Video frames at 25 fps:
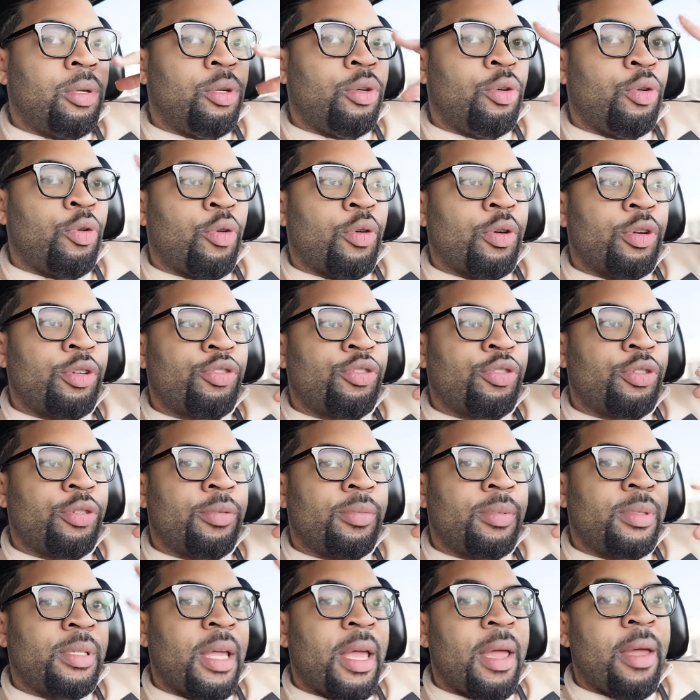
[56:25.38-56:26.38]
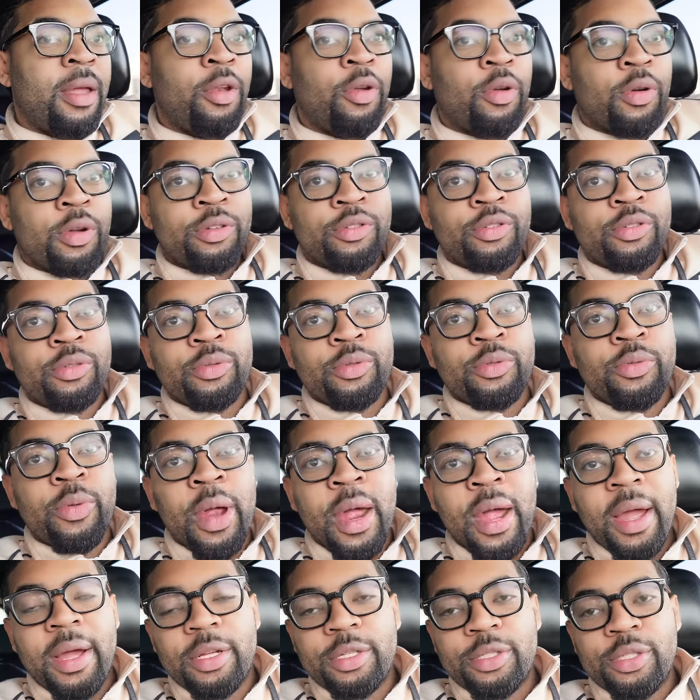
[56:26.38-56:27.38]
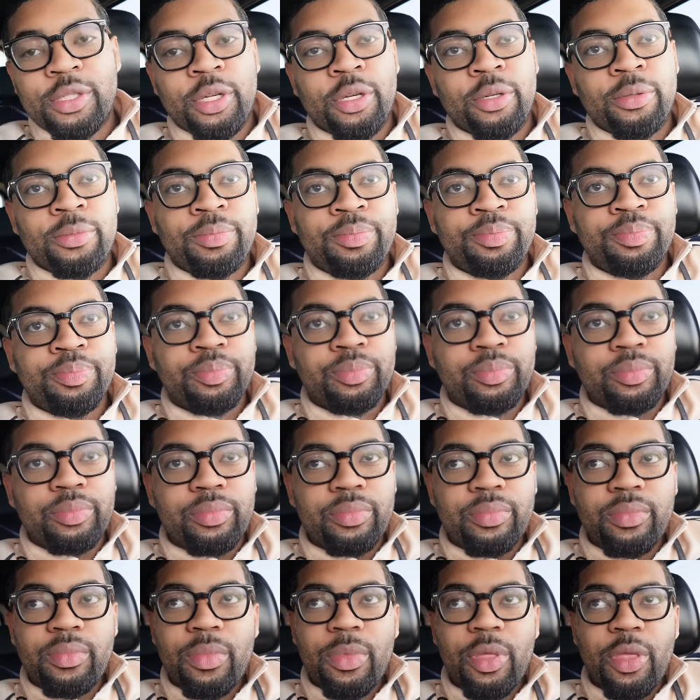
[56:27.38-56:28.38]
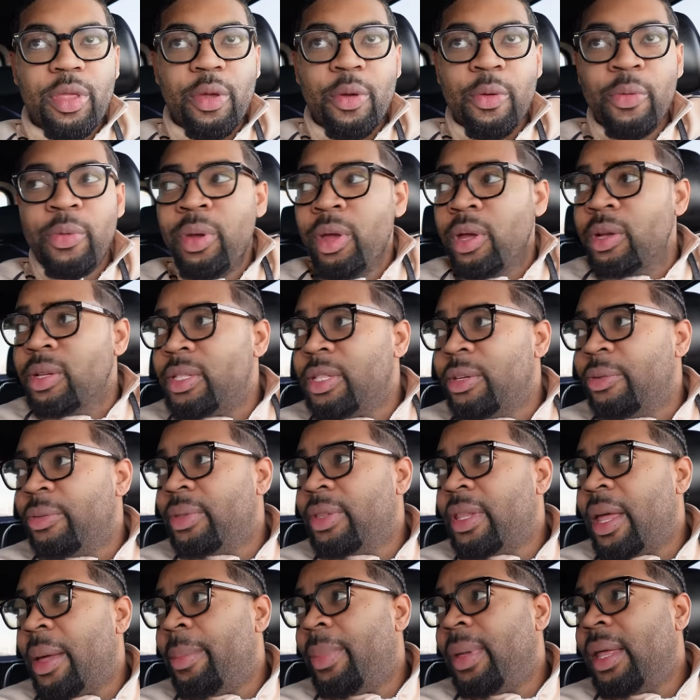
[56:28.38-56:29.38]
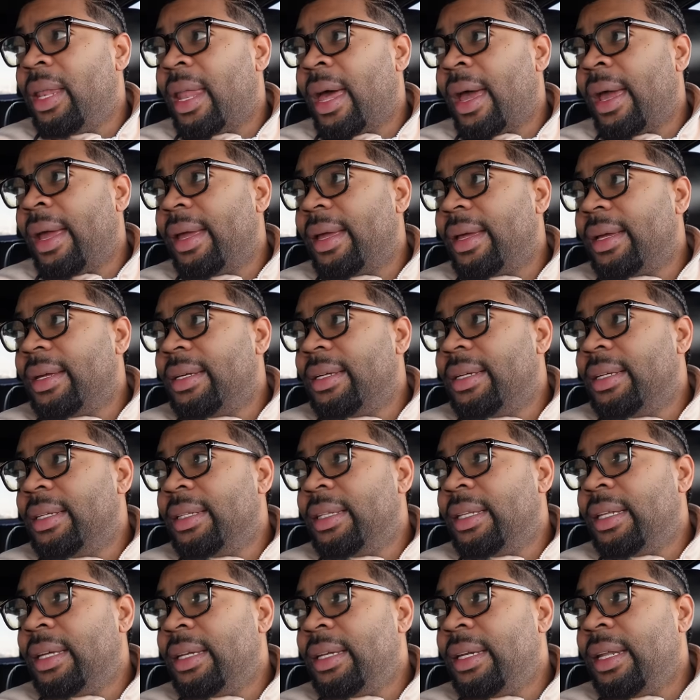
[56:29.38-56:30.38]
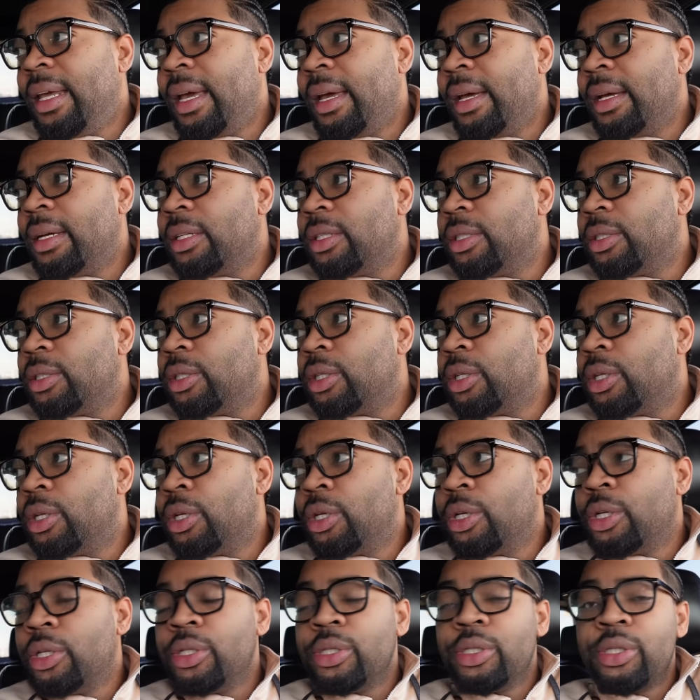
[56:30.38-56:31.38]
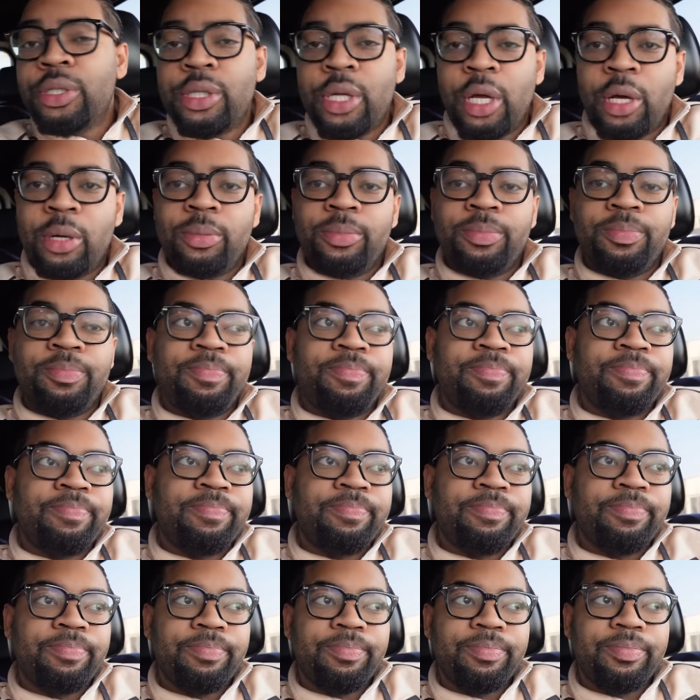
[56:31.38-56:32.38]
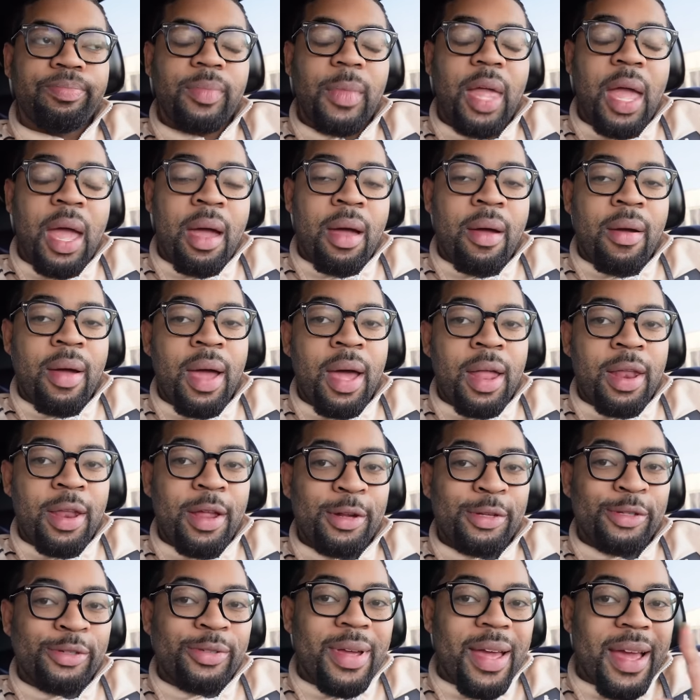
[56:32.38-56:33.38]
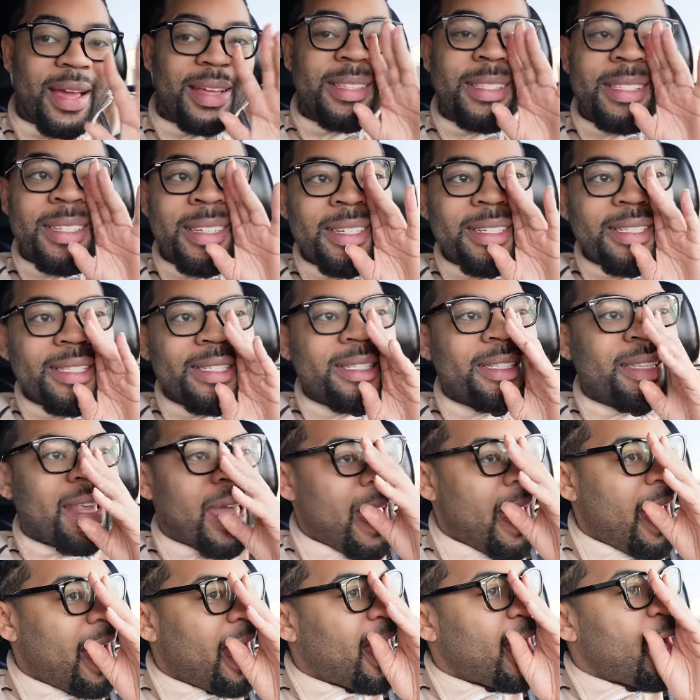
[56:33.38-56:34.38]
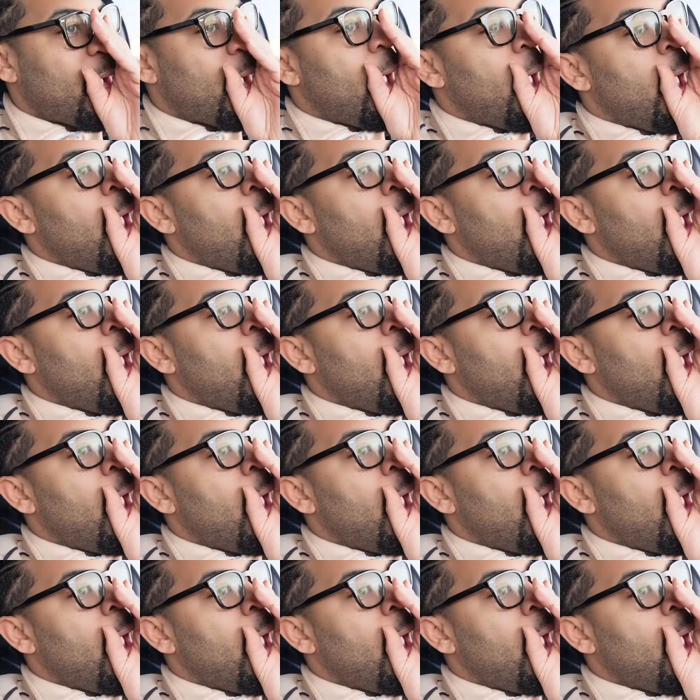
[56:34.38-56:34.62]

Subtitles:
Nordstrom's, and Nordstrom's Rack. So we gonna see what that be like, and then yeah. So I'll holler at you guys in a sec.